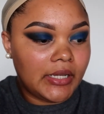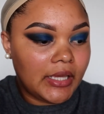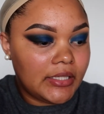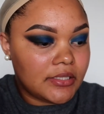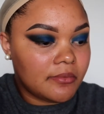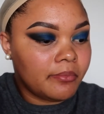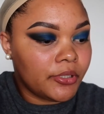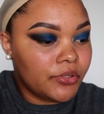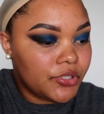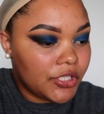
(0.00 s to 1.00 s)
nice
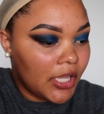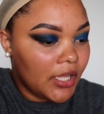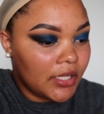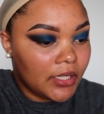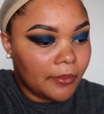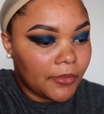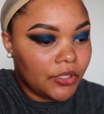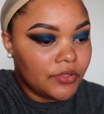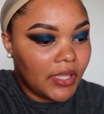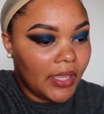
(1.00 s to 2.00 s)
blue shade. And I'm gonna use